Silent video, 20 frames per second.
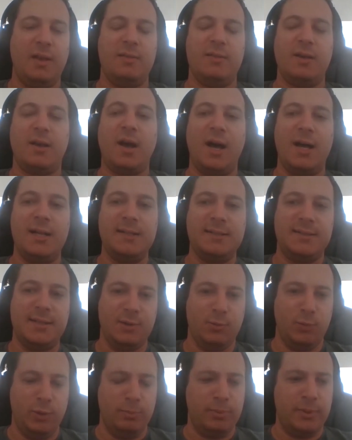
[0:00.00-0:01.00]
and the
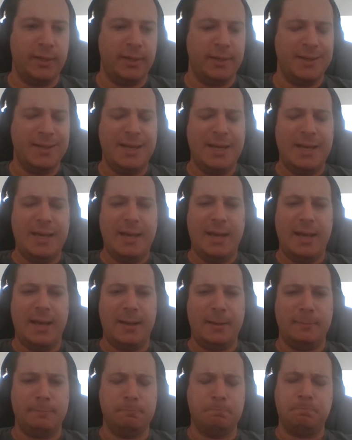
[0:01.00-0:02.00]
content we bring.
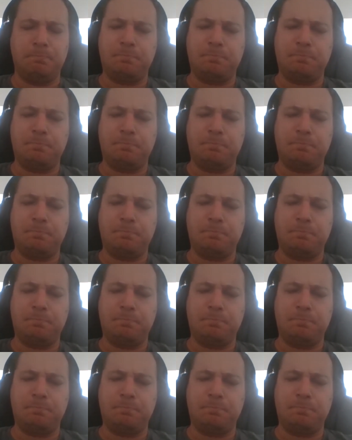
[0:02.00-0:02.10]
Um,